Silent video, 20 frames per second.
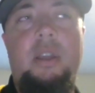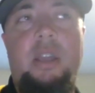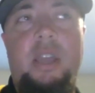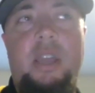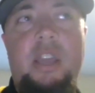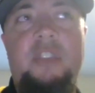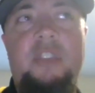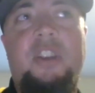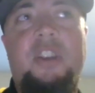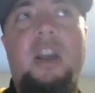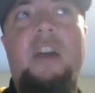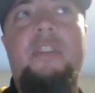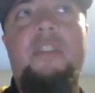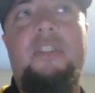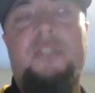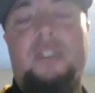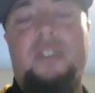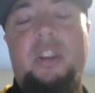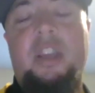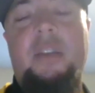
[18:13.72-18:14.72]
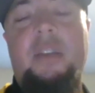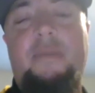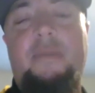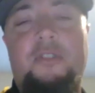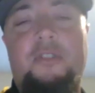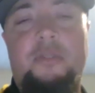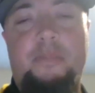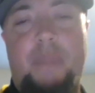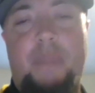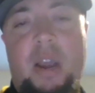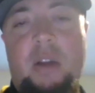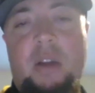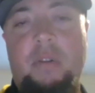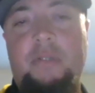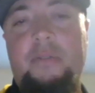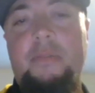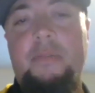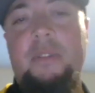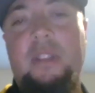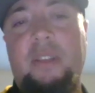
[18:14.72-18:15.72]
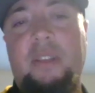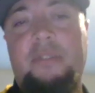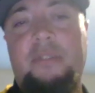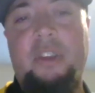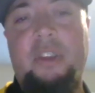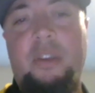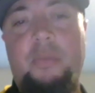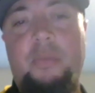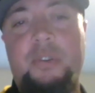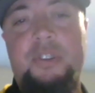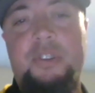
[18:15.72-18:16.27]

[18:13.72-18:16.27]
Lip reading: he's a guy that's going to hit for some power from the left side,